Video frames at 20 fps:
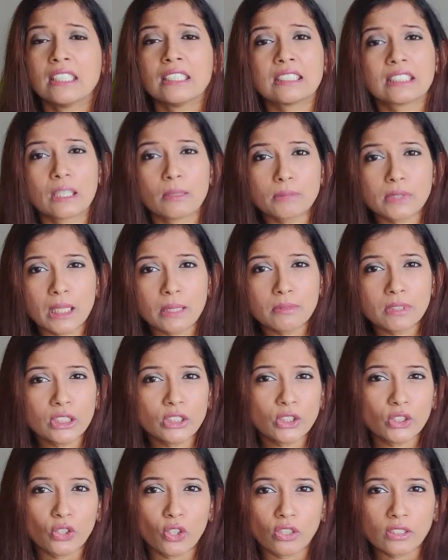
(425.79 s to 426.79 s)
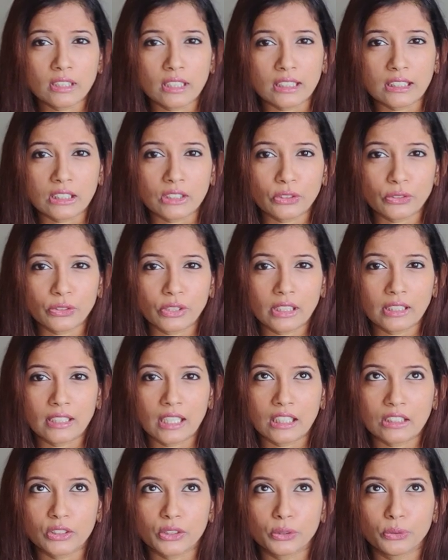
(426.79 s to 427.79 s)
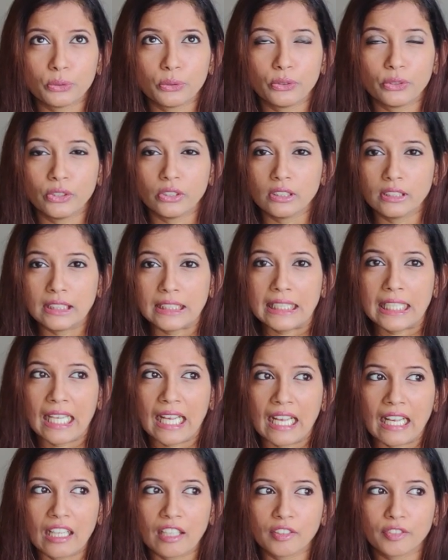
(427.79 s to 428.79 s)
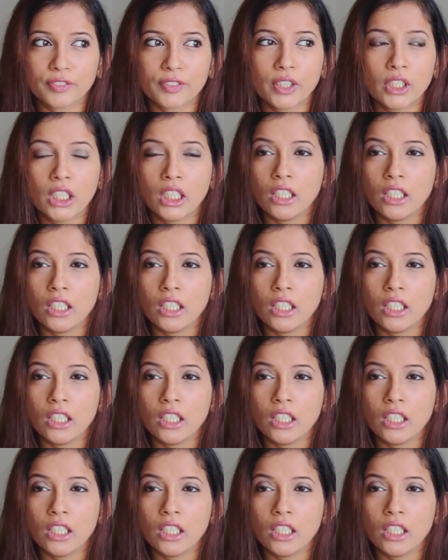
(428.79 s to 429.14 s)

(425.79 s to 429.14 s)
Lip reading: Sometimes it's not necessary that you really have